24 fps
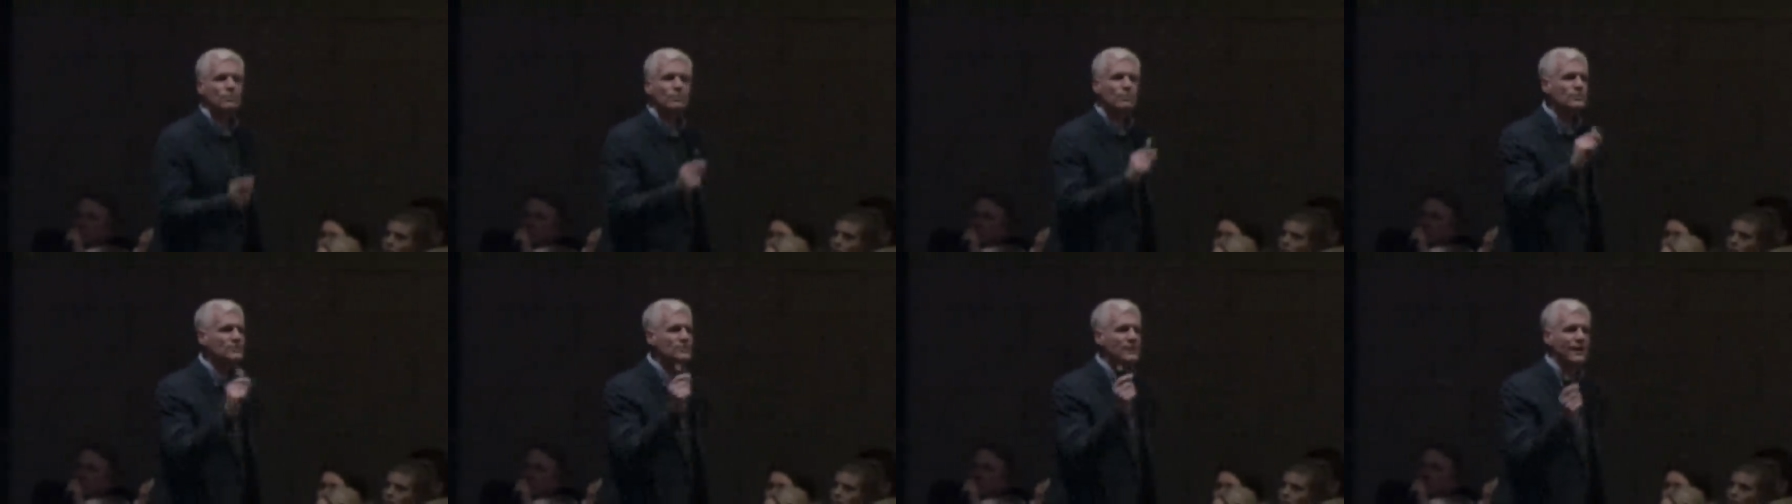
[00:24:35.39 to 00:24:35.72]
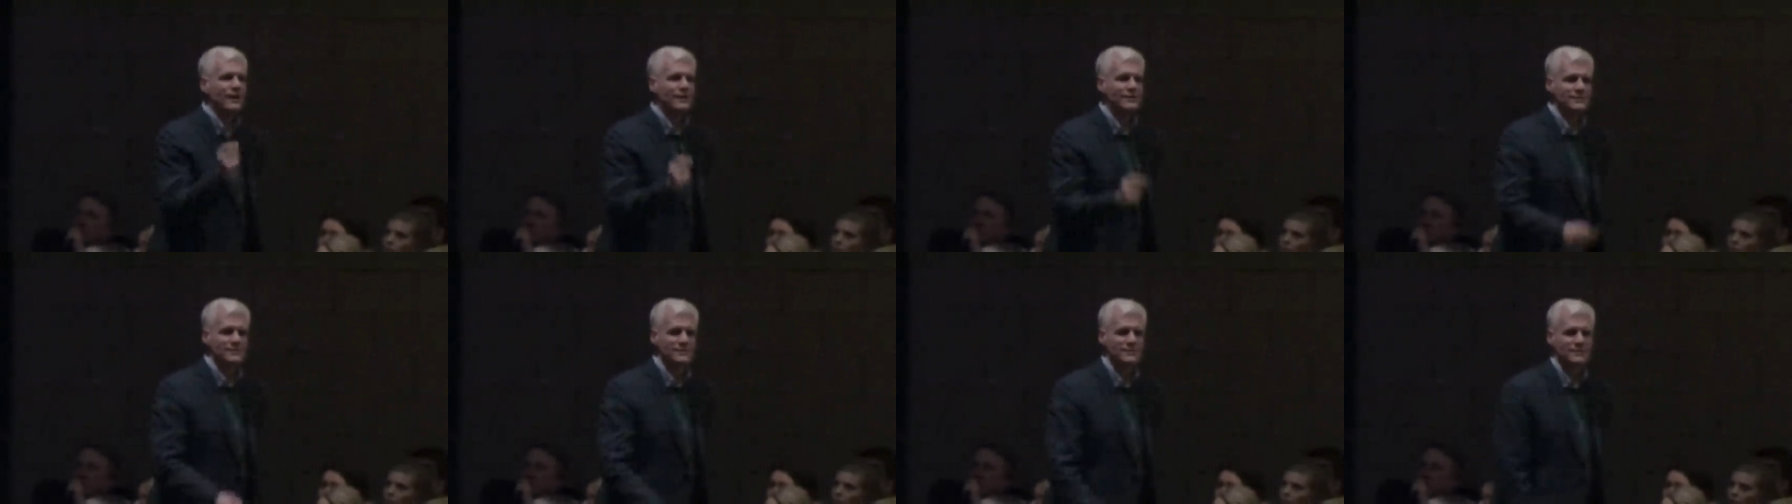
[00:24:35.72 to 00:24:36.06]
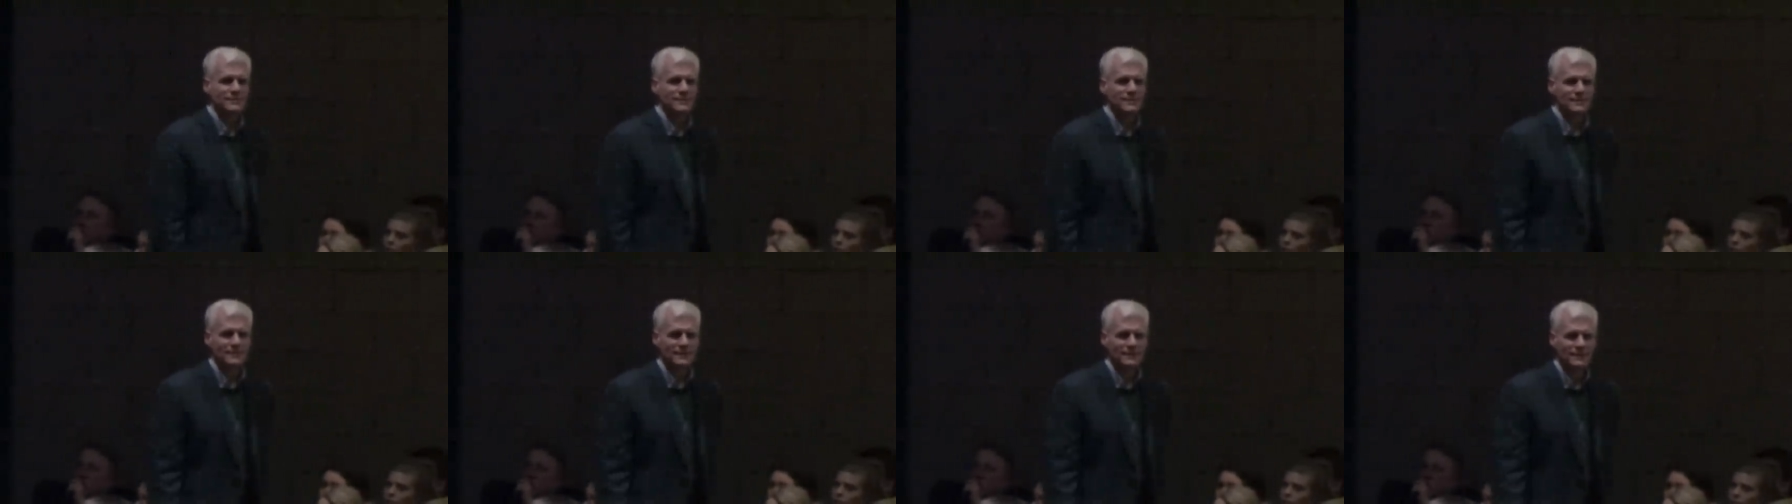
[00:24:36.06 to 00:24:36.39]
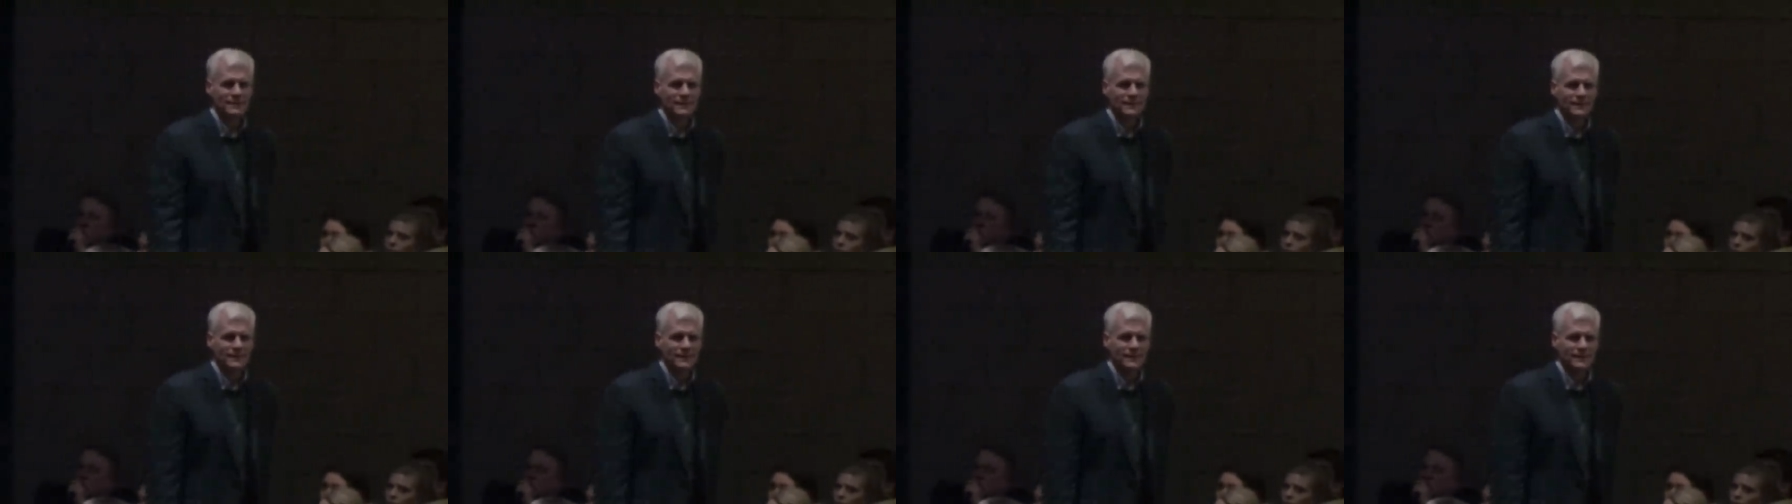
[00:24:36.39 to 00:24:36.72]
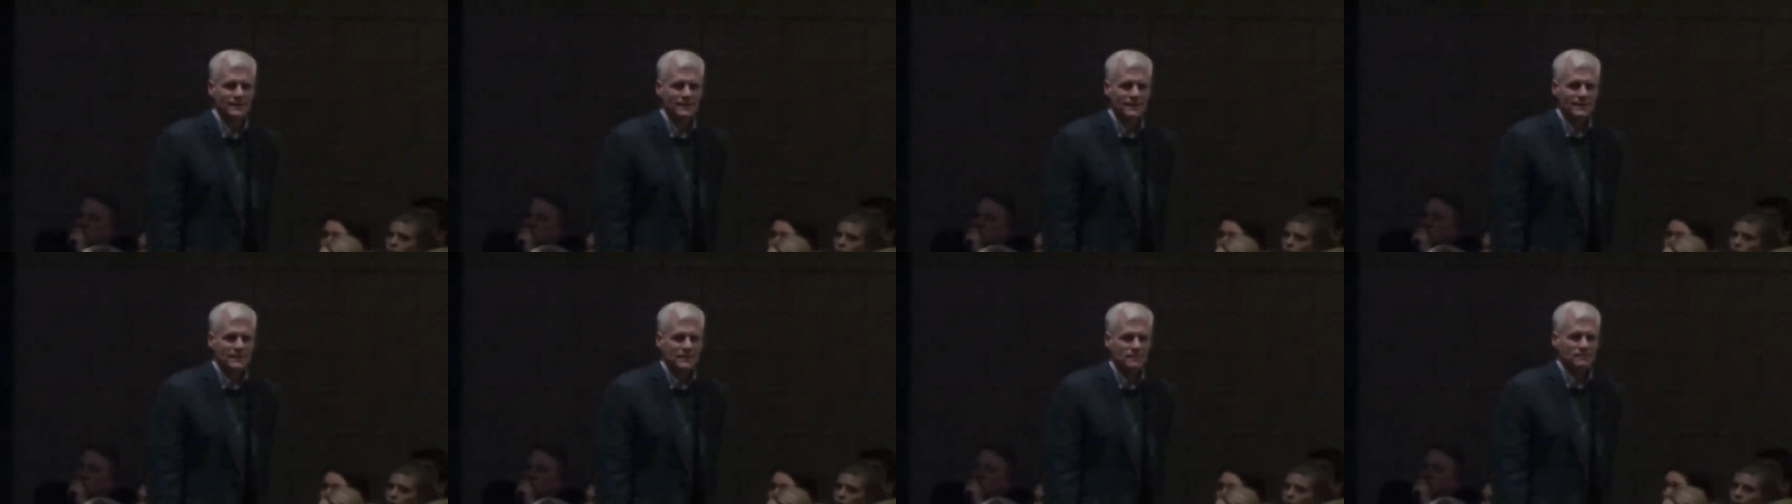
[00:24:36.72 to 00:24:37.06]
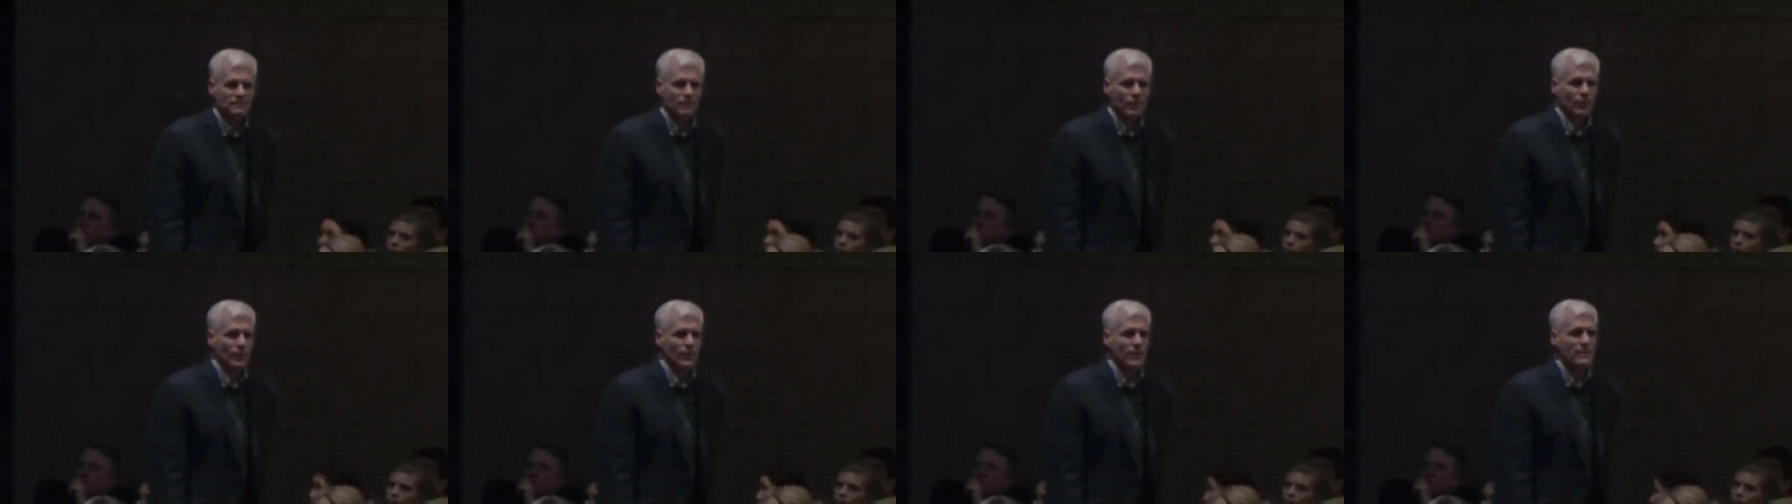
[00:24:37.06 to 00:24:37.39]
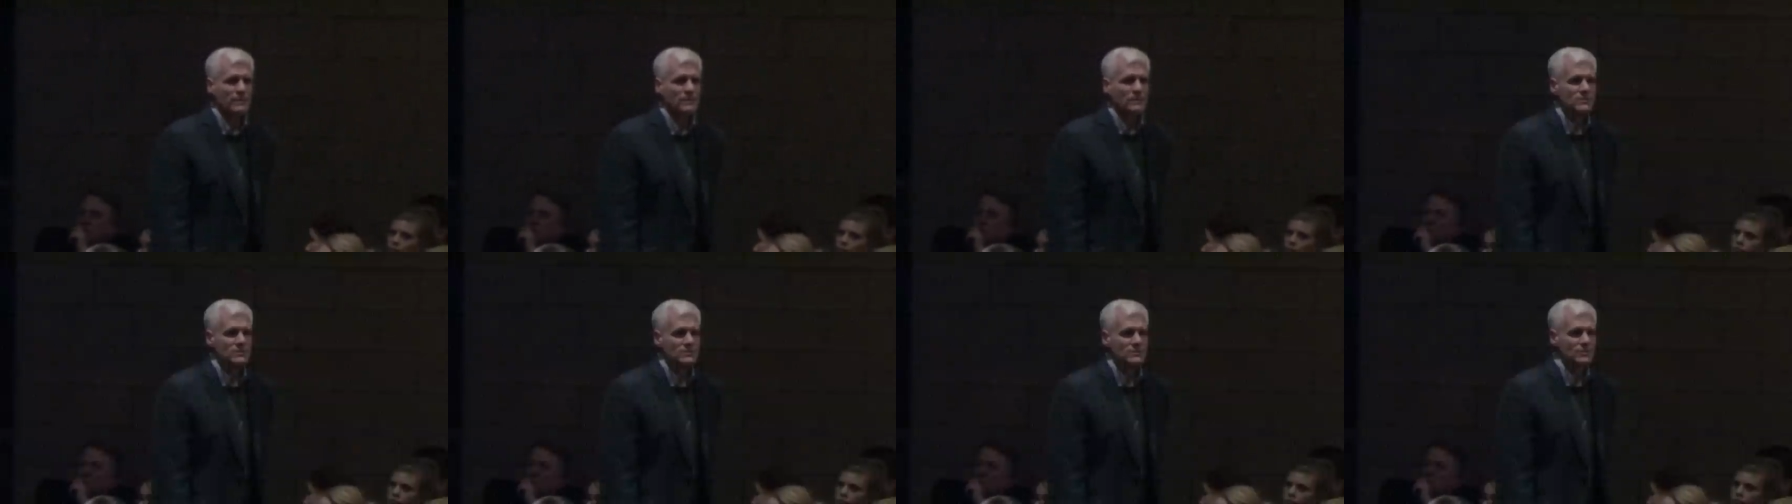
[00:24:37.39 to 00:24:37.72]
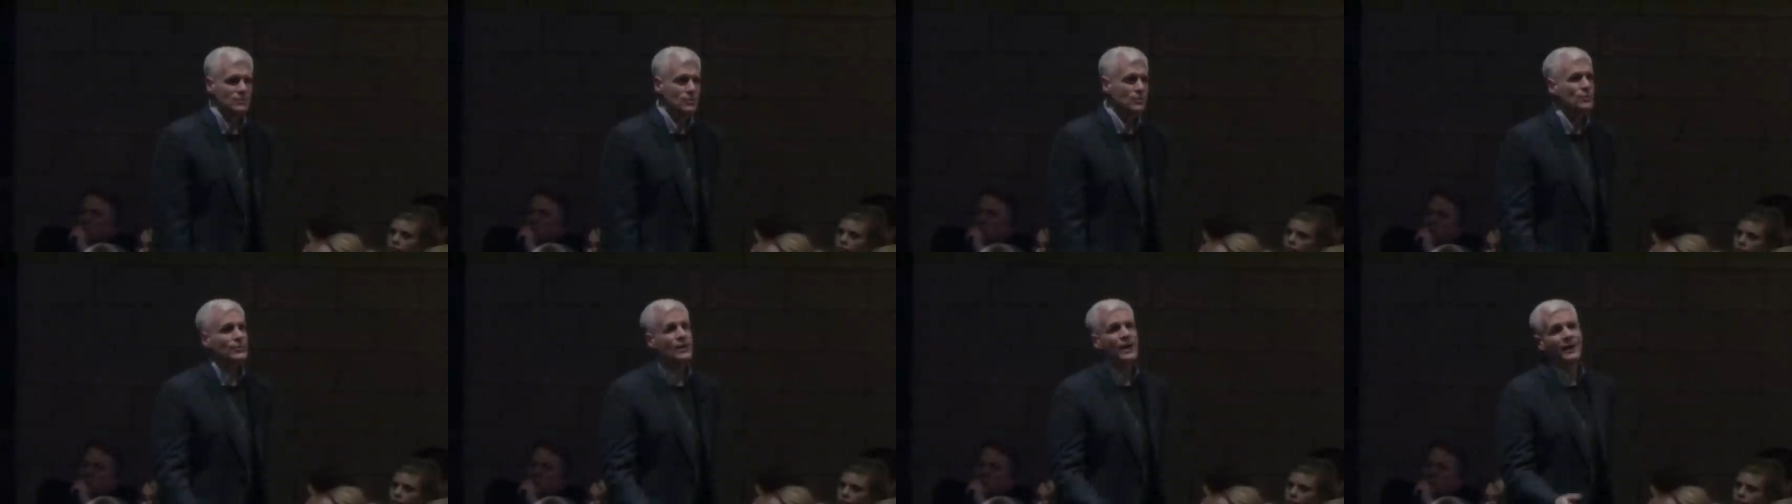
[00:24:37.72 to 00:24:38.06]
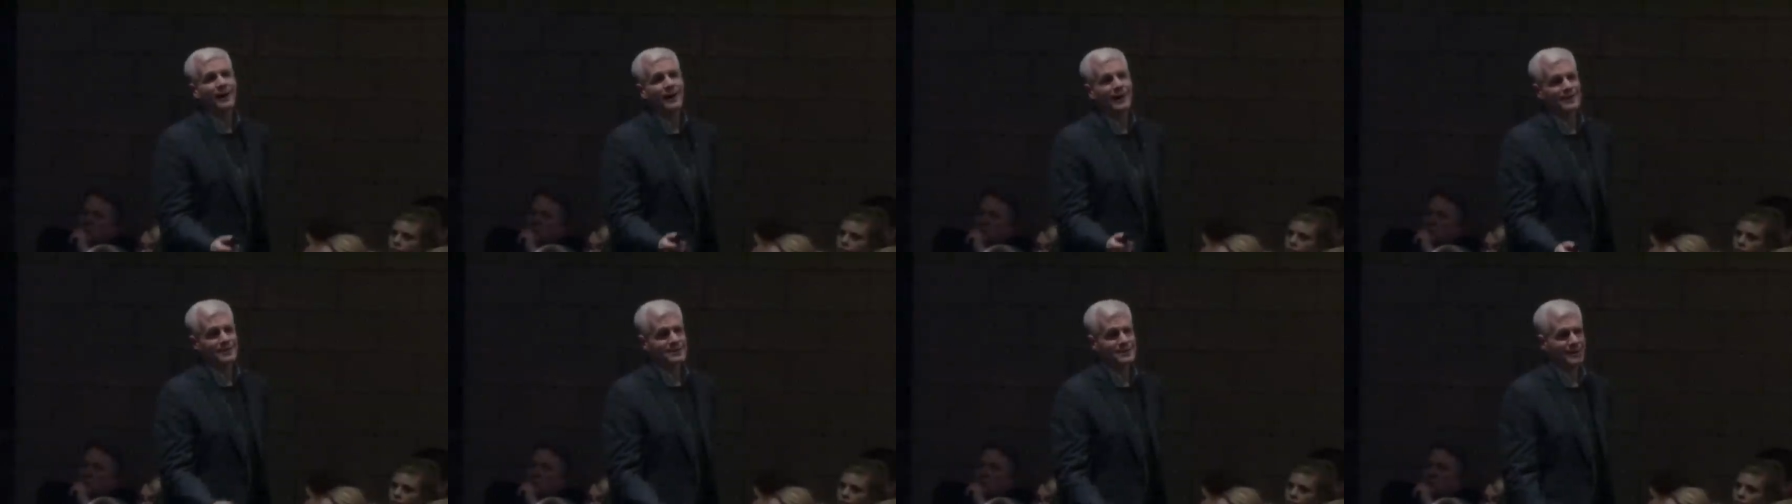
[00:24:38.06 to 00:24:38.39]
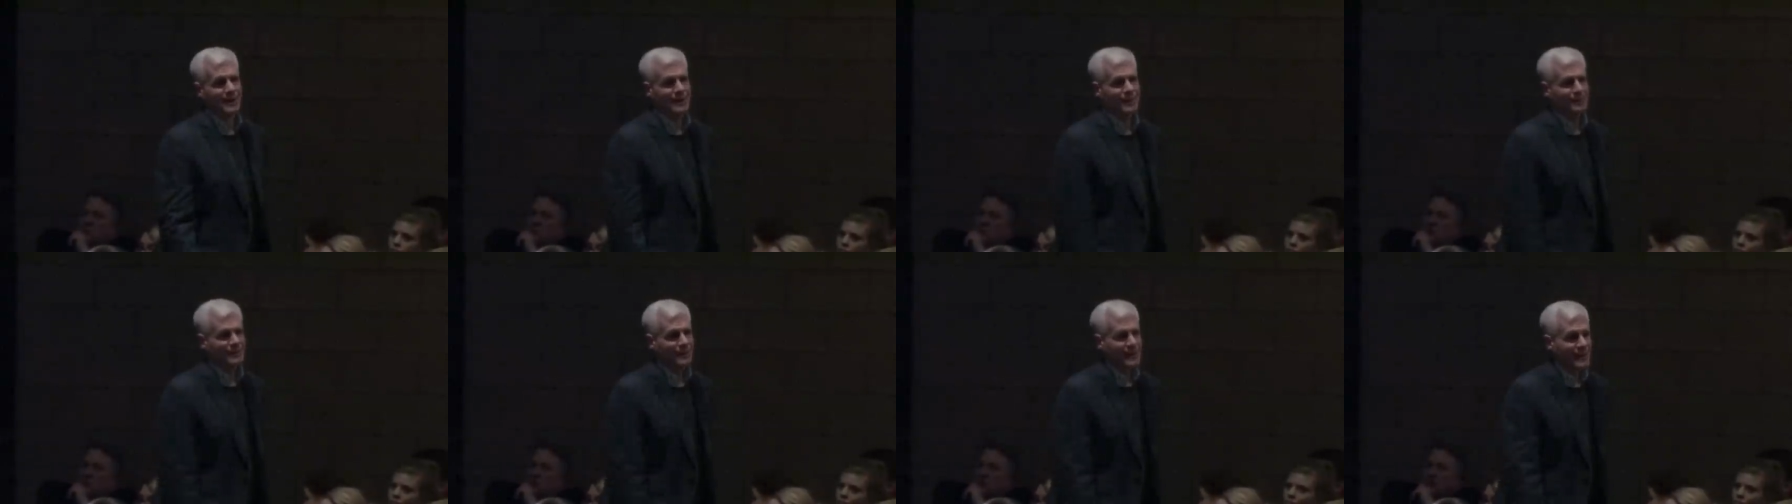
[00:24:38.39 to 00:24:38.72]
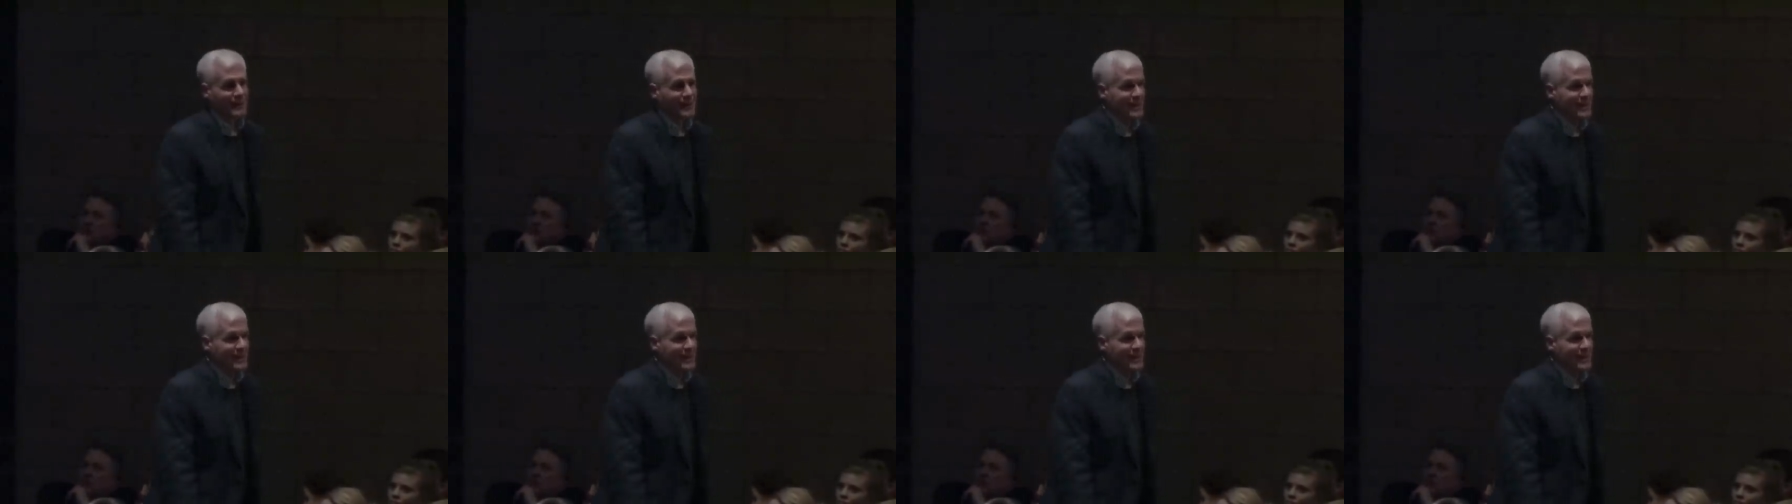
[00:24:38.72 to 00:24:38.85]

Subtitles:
precise. But we do that kind of stuff.